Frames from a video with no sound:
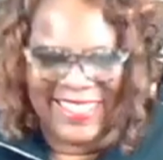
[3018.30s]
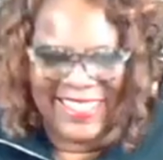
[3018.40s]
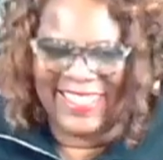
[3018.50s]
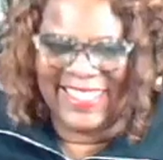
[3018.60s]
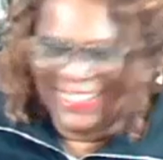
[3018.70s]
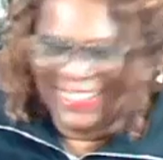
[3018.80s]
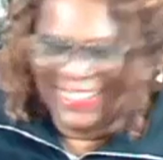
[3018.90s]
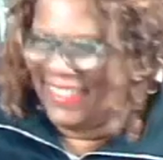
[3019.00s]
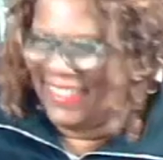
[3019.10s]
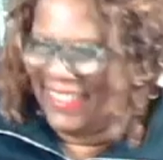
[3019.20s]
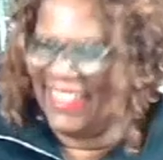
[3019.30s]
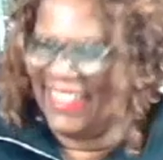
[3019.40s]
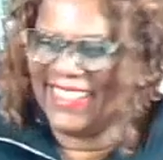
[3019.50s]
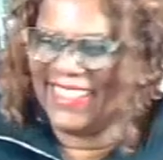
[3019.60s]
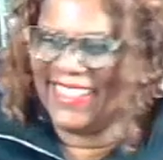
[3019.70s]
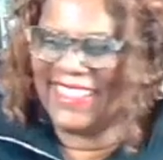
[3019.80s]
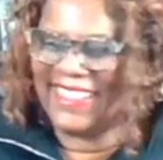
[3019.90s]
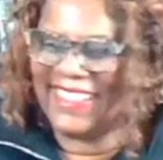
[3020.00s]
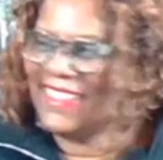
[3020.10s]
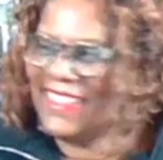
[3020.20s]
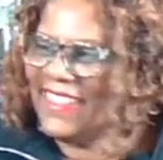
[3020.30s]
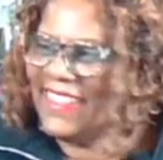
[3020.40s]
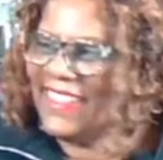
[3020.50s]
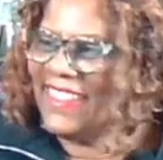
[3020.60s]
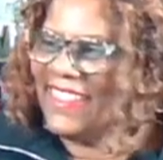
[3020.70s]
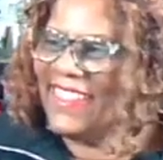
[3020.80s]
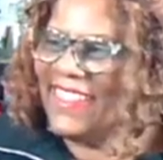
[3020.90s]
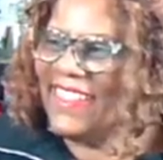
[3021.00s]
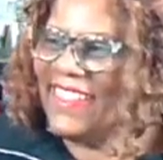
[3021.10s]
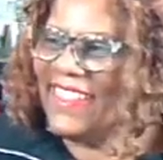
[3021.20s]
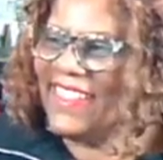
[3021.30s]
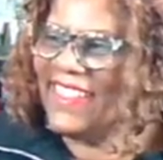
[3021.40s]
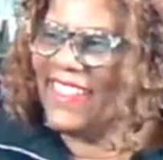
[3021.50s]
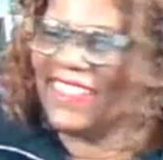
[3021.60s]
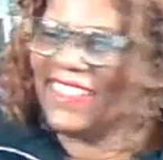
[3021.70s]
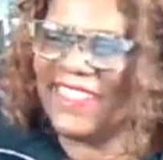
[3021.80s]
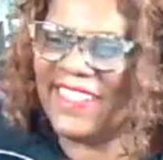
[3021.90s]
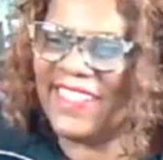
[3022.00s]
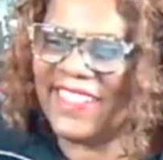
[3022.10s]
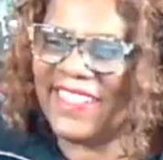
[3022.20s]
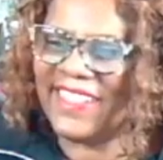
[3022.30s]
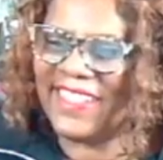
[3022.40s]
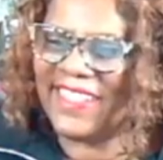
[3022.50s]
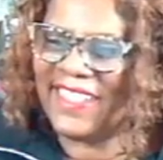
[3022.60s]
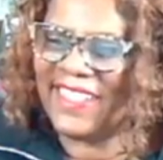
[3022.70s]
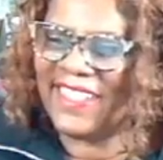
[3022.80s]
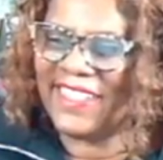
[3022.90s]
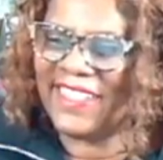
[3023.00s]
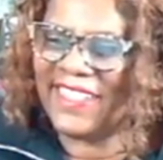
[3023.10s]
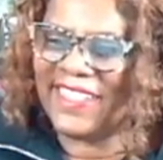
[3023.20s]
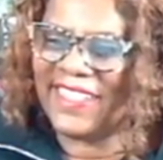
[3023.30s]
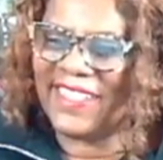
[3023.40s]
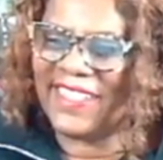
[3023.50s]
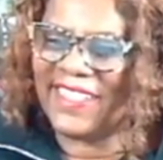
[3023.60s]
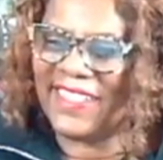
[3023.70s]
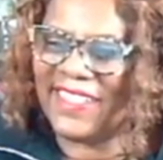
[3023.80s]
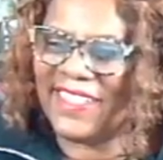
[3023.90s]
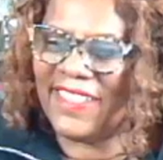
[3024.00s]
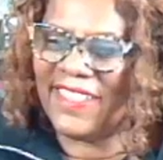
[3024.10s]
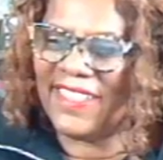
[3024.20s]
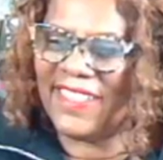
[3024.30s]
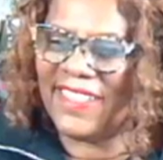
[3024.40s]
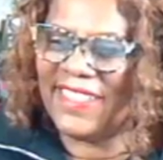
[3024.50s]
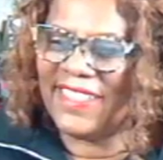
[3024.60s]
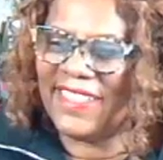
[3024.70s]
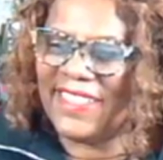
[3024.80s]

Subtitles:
No words are spoken by the person on screen.